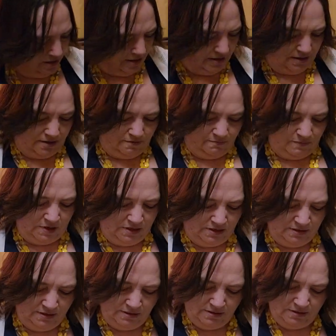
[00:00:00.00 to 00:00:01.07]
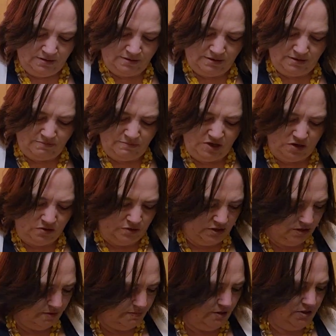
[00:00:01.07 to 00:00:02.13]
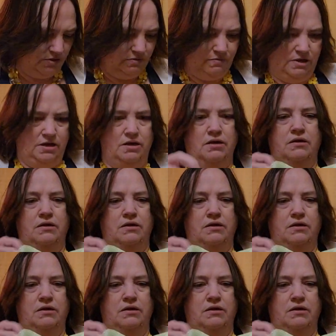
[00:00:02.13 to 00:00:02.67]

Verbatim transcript: Um, let me hold it up this way.